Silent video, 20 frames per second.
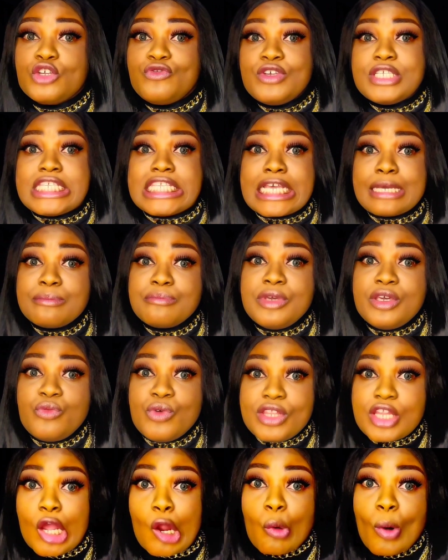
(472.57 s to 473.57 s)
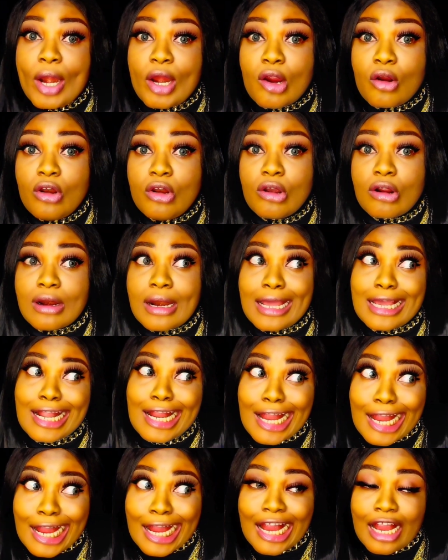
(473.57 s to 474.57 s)
So if you see me with a quirky look
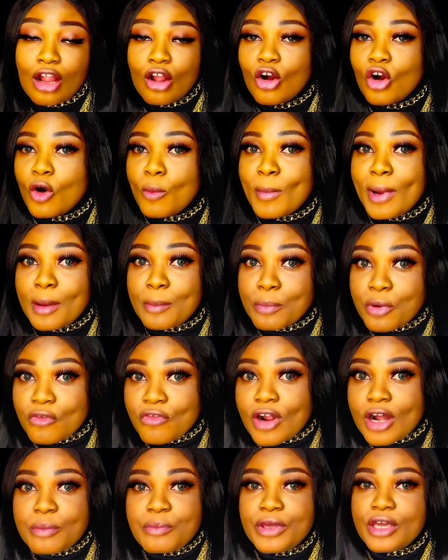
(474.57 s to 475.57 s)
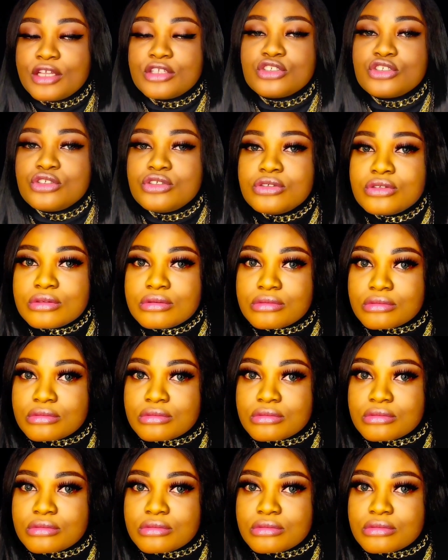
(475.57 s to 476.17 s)
like on my profile page,